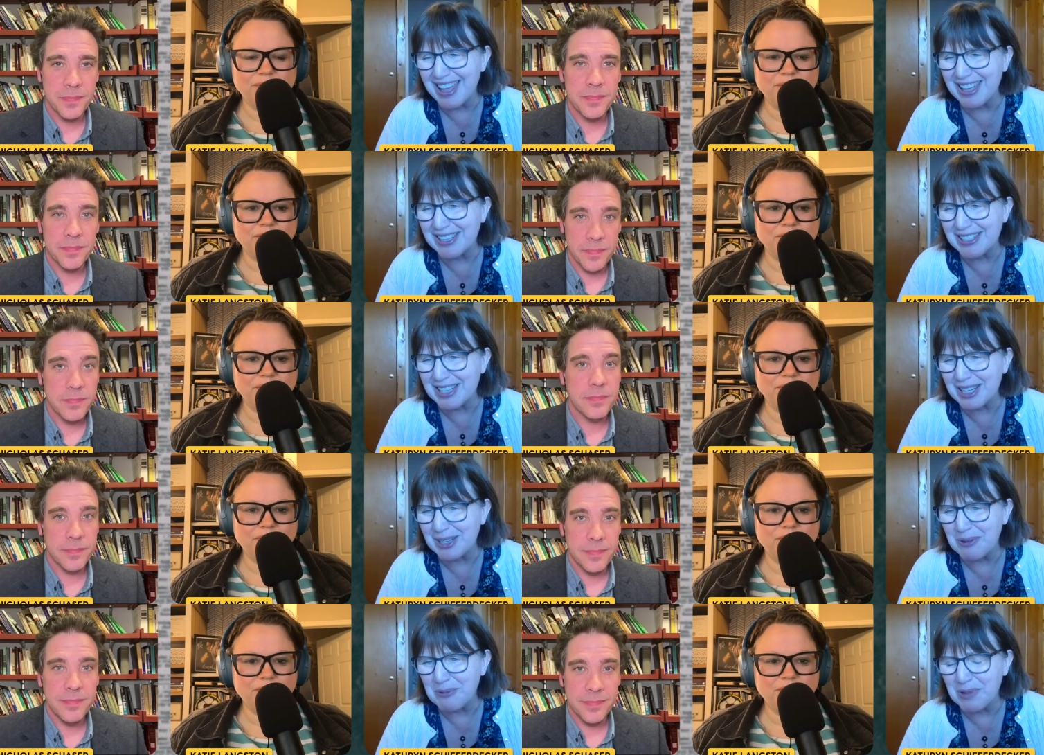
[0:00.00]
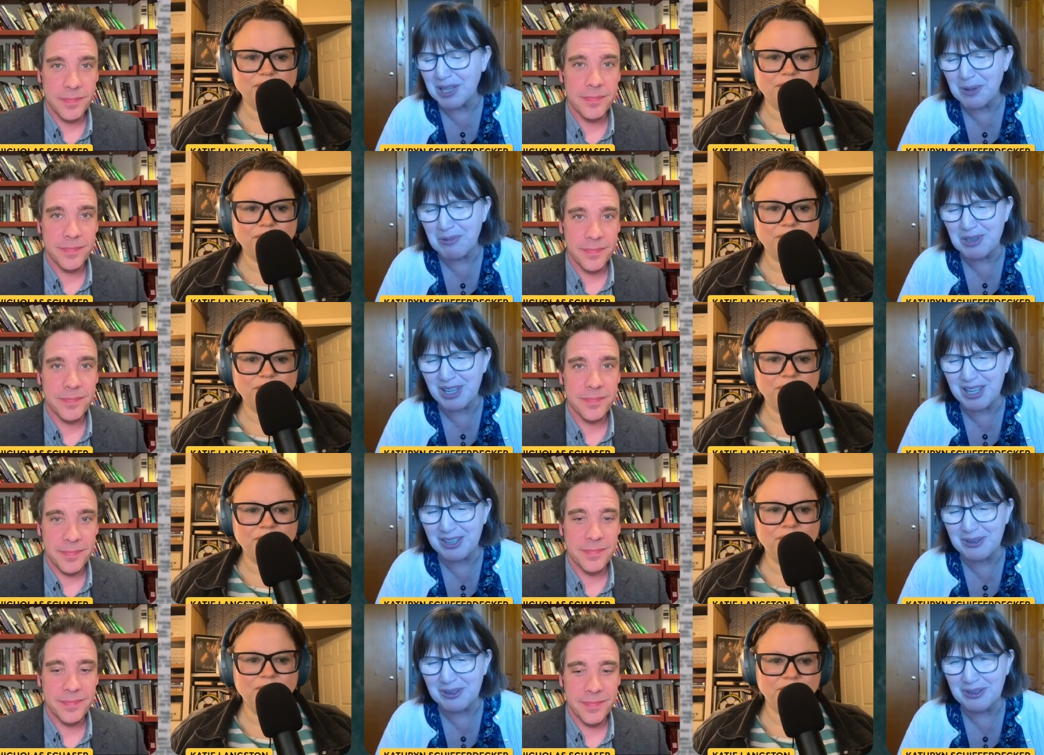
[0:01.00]
Speaker 1: and uh, we really
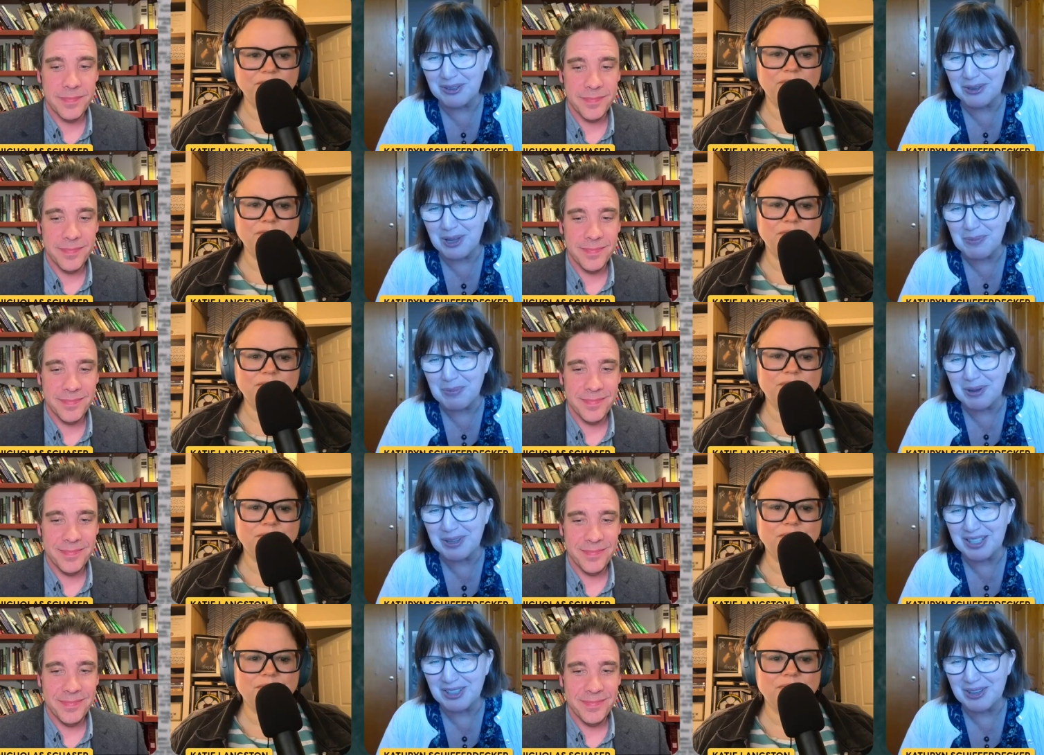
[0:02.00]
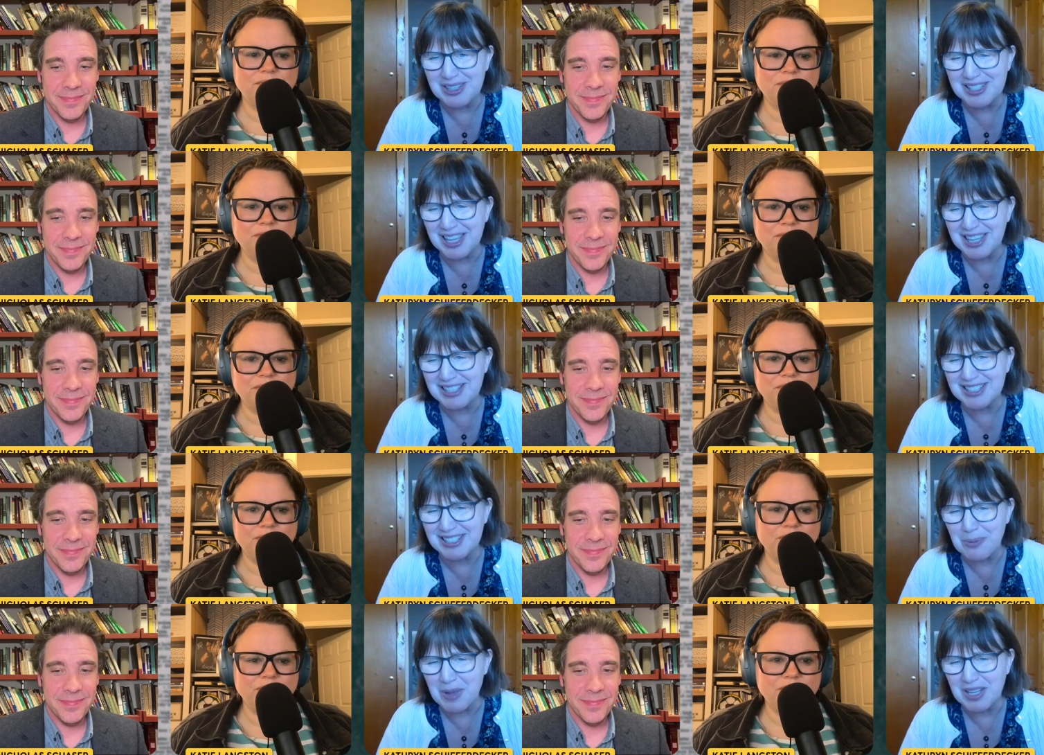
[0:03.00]
appreciate your your input and your insights
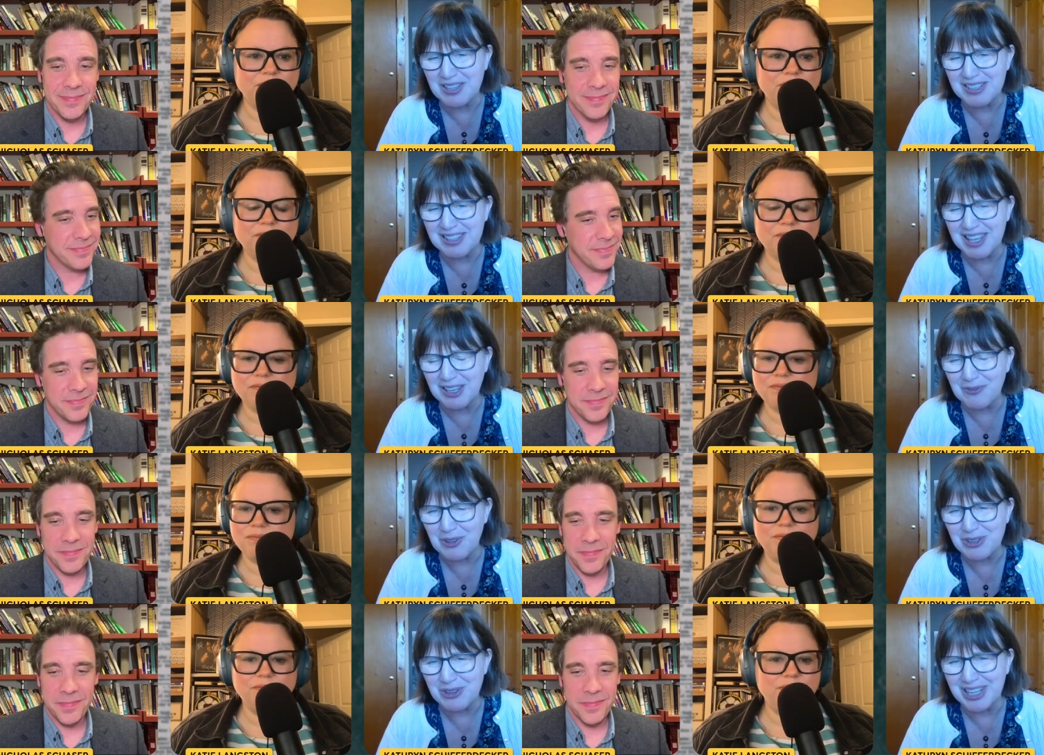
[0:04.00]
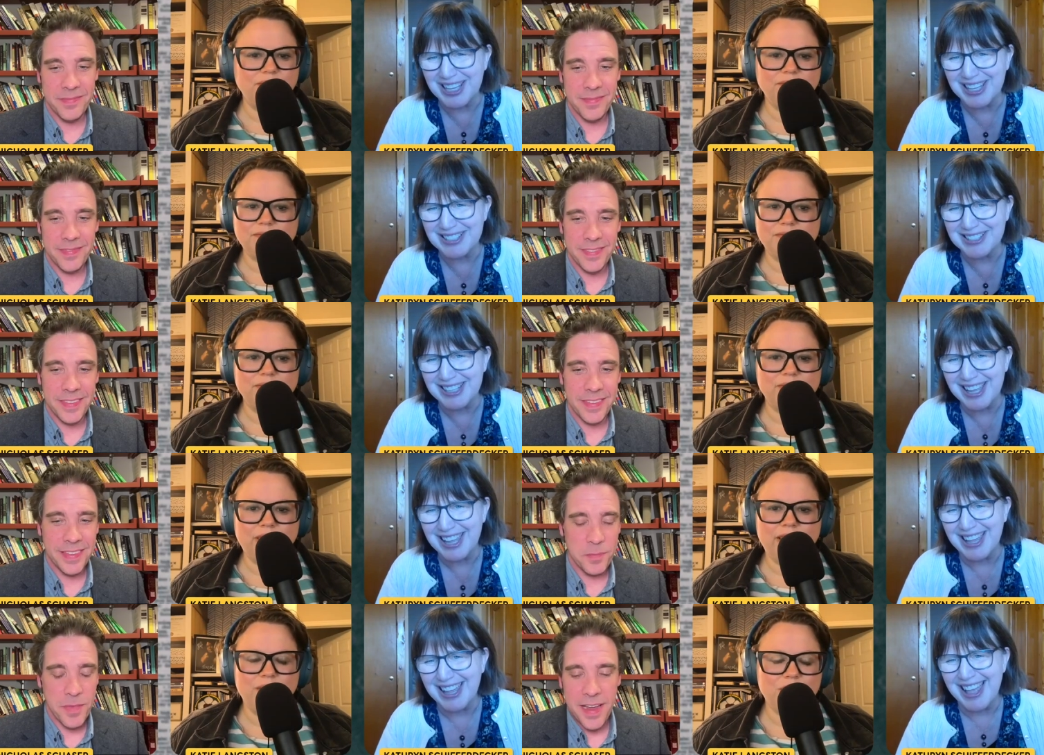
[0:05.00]
so much thank you for joining
Speaker 2: us
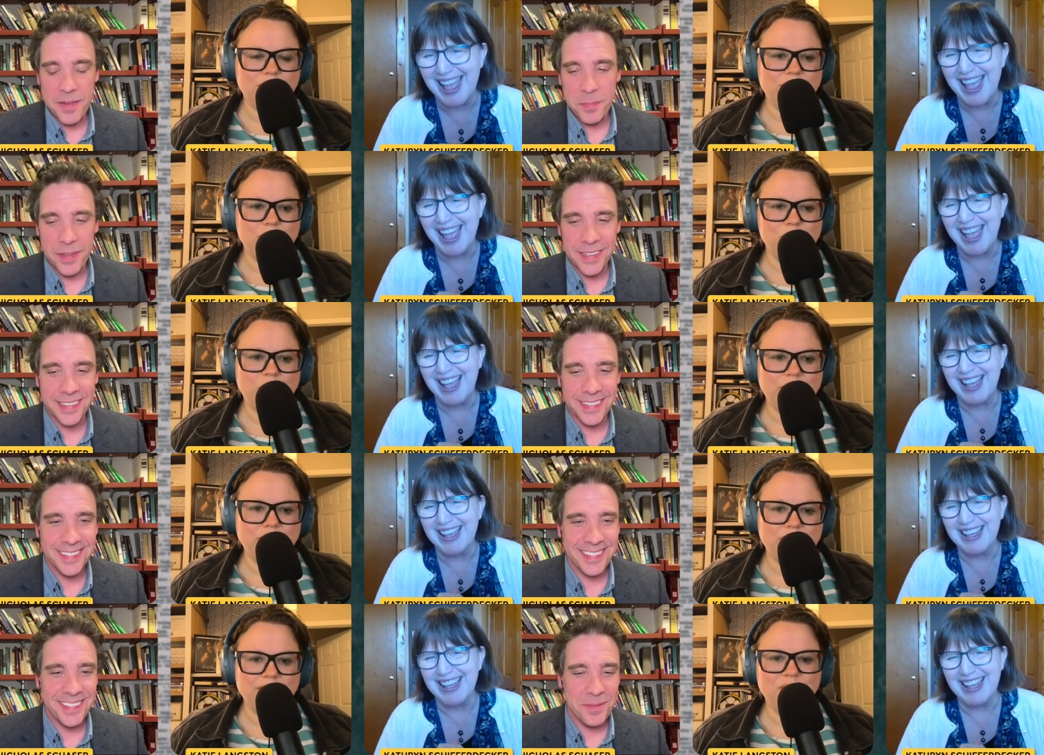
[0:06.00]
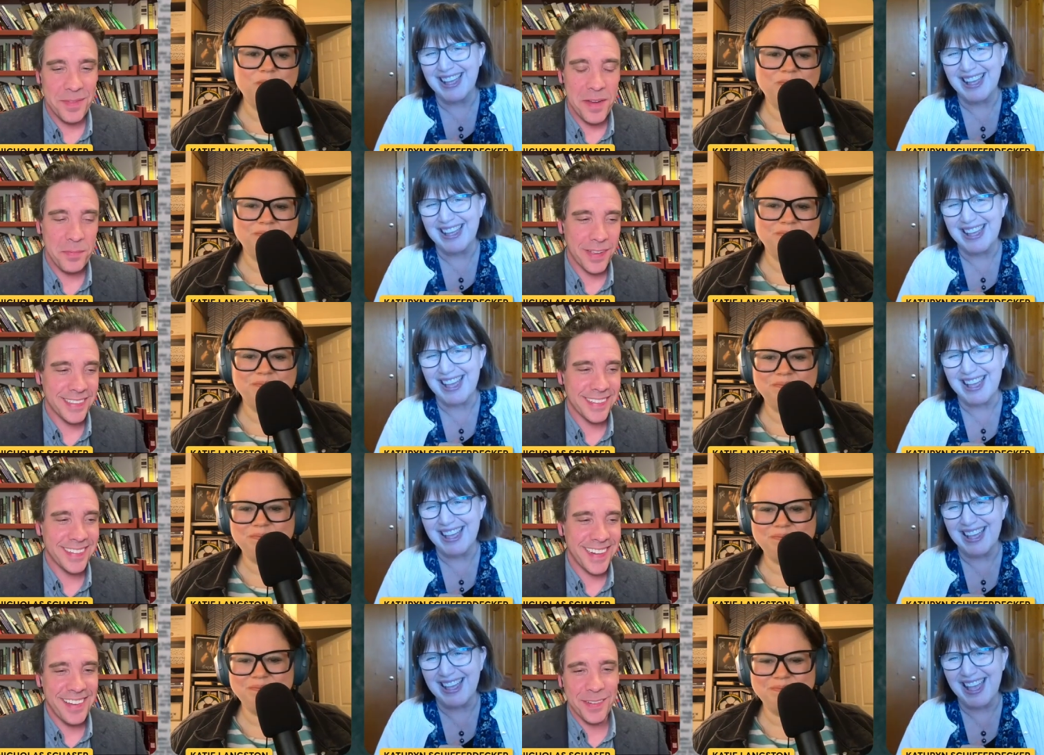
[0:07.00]
yeah that was, that was wonderful my
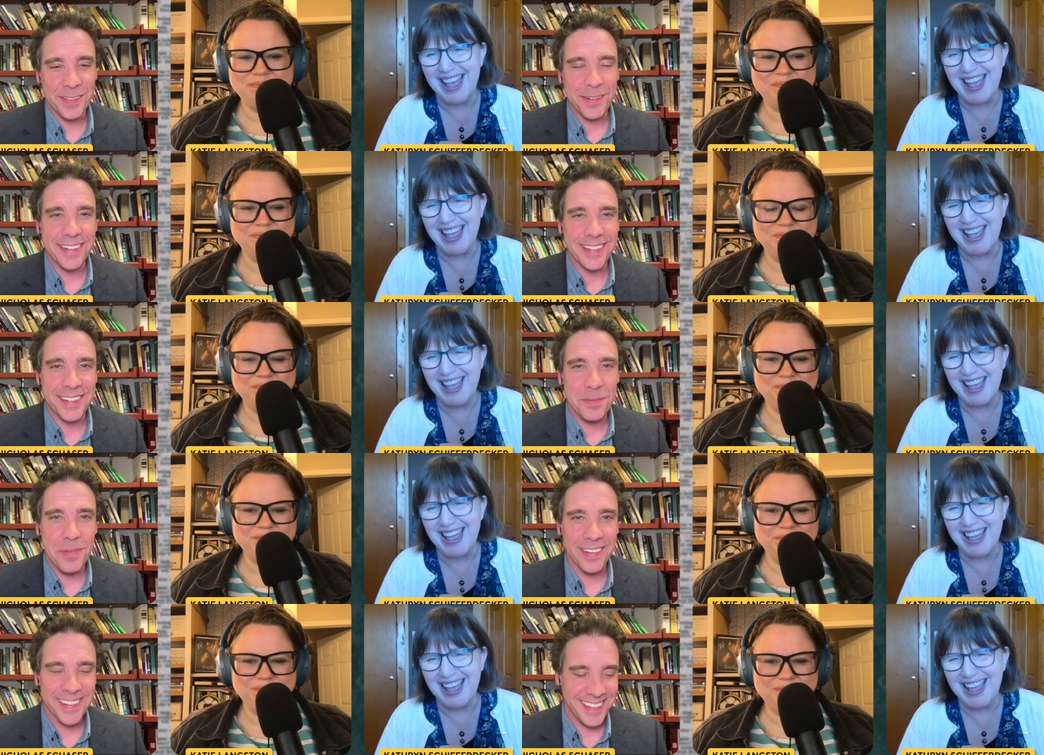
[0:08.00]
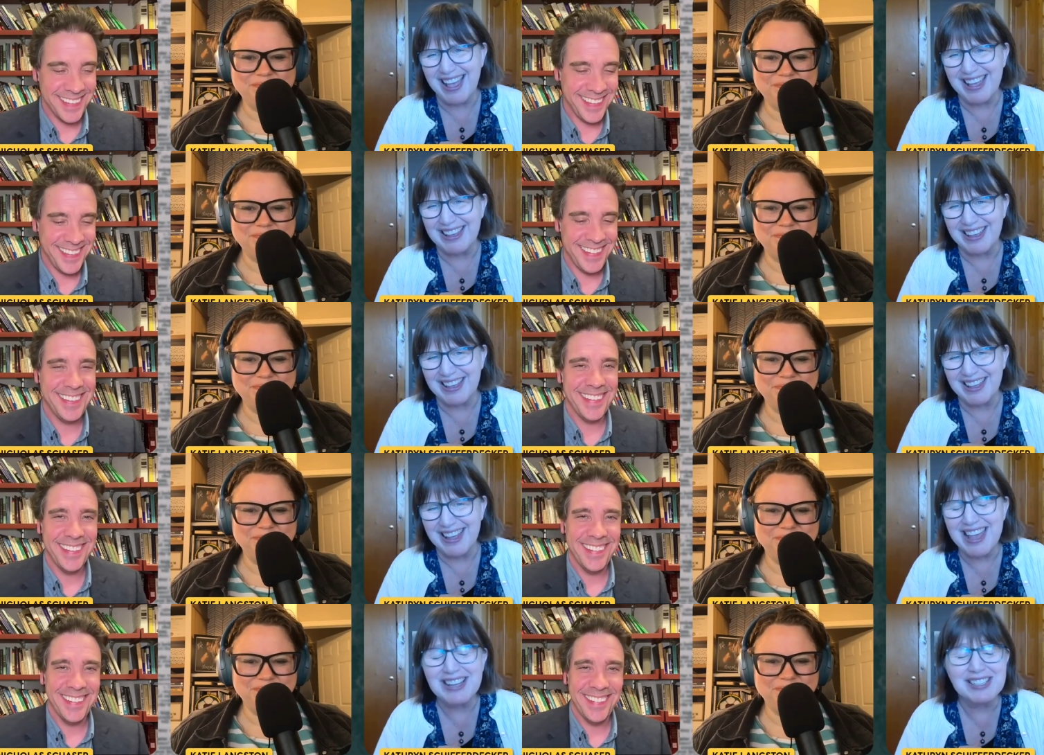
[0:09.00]
pleasure yeah it was great to see you both
Speaker 1: yeah.
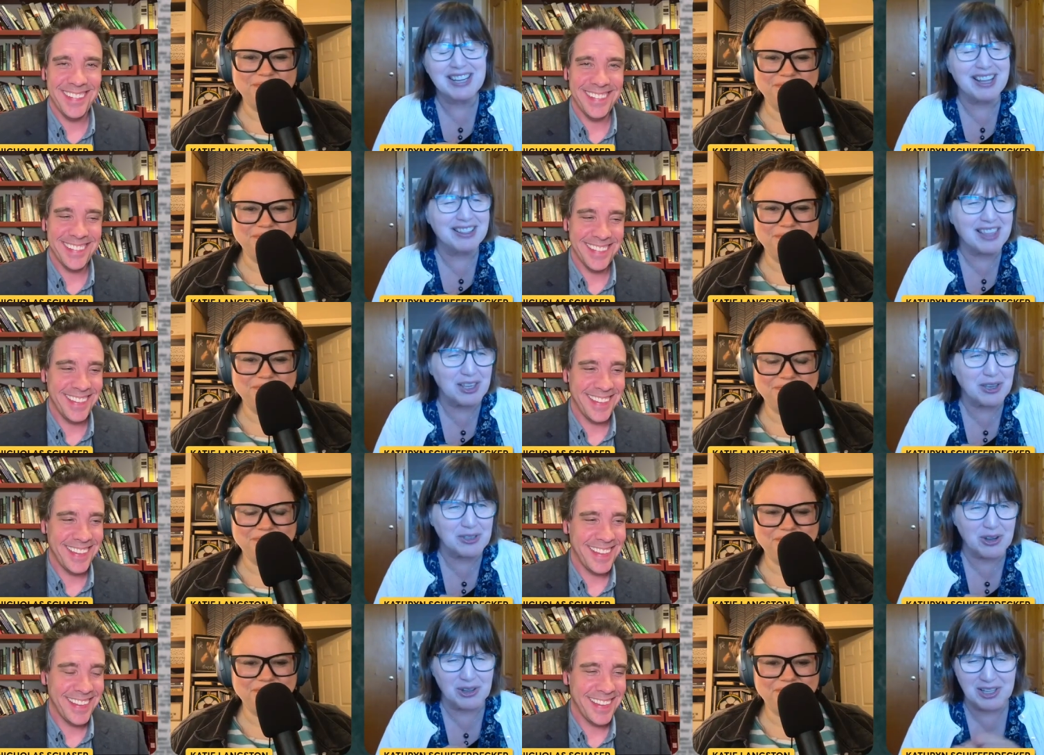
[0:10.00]
And uh, thank you to our